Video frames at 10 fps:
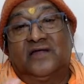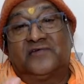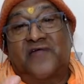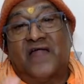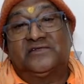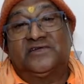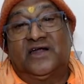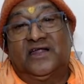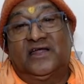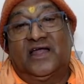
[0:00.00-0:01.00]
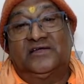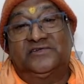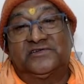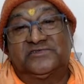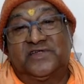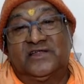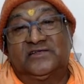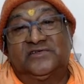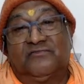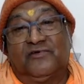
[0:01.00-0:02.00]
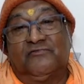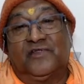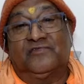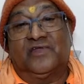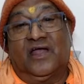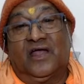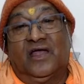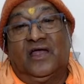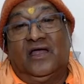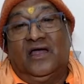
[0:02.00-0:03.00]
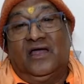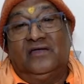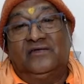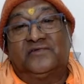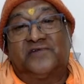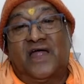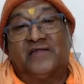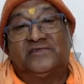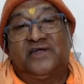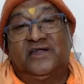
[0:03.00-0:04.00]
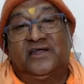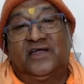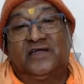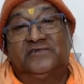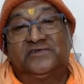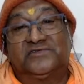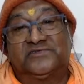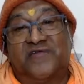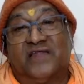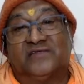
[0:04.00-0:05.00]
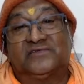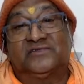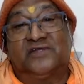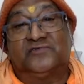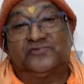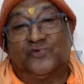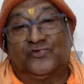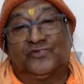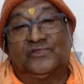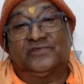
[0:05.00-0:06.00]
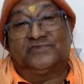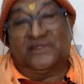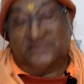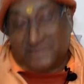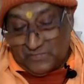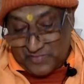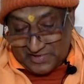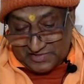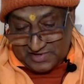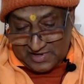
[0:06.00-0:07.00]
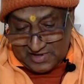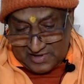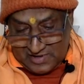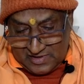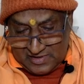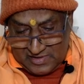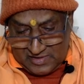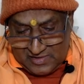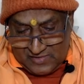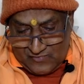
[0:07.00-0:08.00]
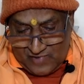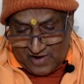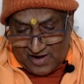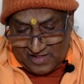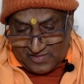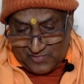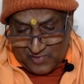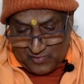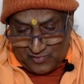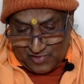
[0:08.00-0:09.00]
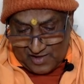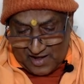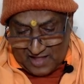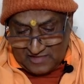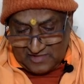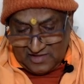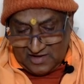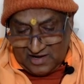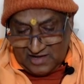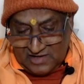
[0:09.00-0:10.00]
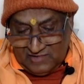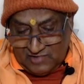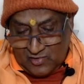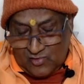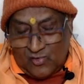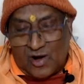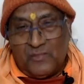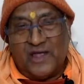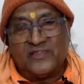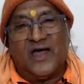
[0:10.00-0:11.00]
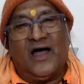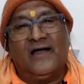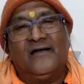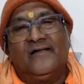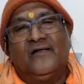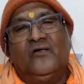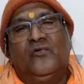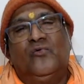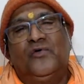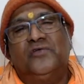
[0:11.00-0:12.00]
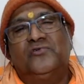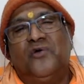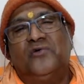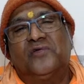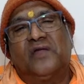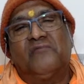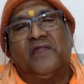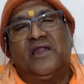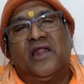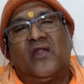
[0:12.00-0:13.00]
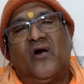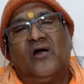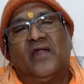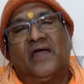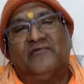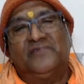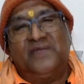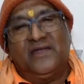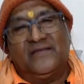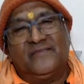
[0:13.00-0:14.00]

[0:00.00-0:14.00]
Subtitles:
transcending existence of everything. He is a transcending existence, the truth, the Sat Sampatti. Varnarati Pramodan. Ati Dirge Jevita Korameta. Who is going to revel in a long life, Ji?